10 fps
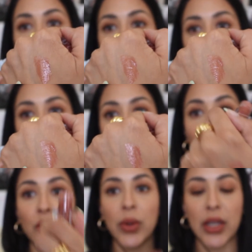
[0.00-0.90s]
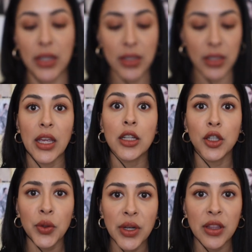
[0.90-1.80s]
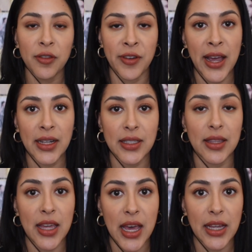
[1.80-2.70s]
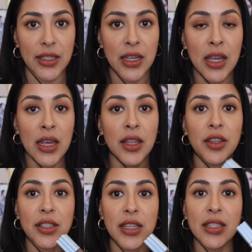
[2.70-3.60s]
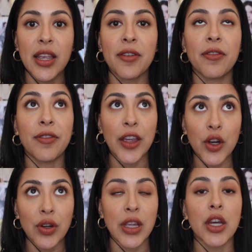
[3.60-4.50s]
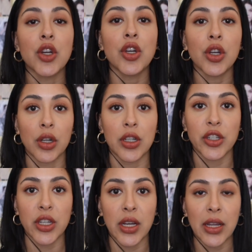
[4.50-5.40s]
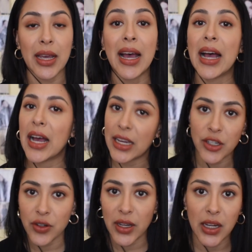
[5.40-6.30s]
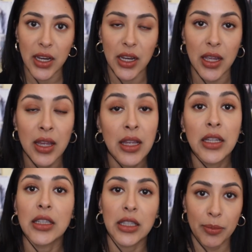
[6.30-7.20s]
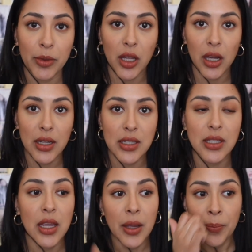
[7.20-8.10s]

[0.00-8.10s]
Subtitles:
back to it, including the fact that this is a very nourishing, hydrating lip gloss.